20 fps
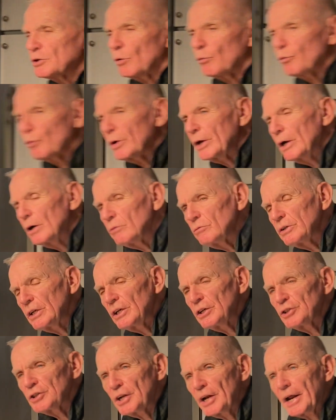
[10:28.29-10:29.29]
Rio
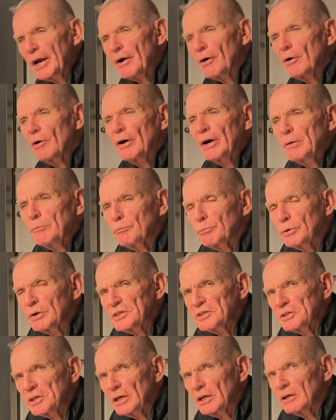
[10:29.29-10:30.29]
de Janeiro in
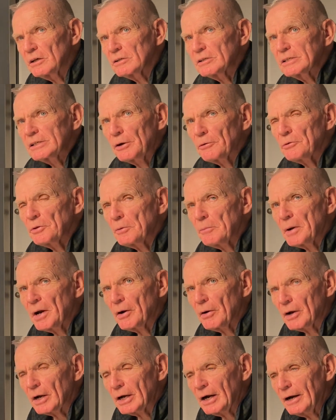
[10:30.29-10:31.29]
Brazil, South
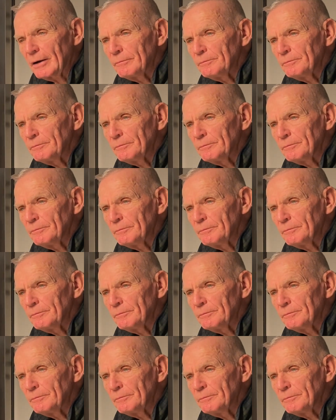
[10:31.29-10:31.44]
America,